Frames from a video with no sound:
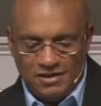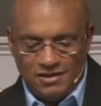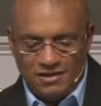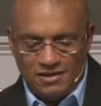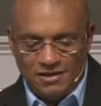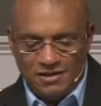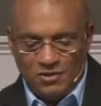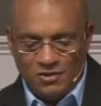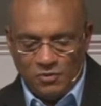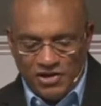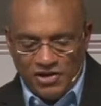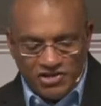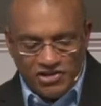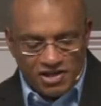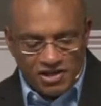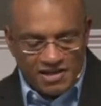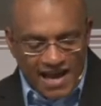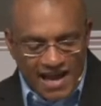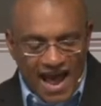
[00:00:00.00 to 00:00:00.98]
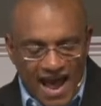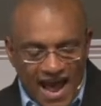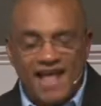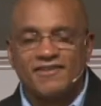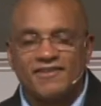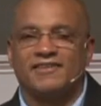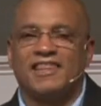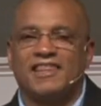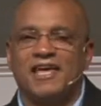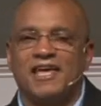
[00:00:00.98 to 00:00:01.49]
We should
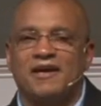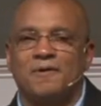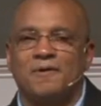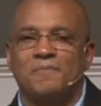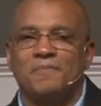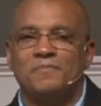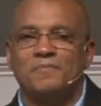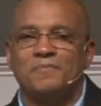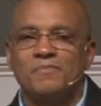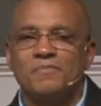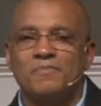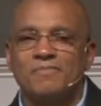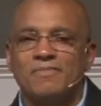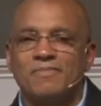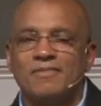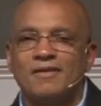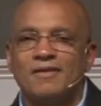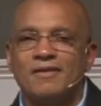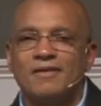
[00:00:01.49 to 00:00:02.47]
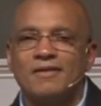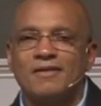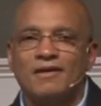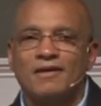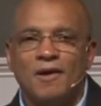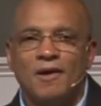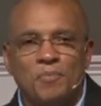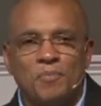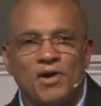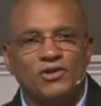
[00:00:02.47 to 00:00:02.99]
cast them
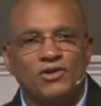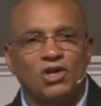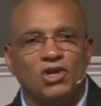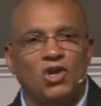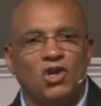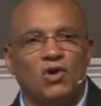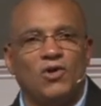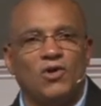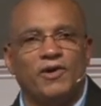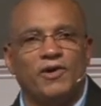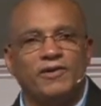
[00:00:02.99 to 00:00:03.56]
upon the Lord.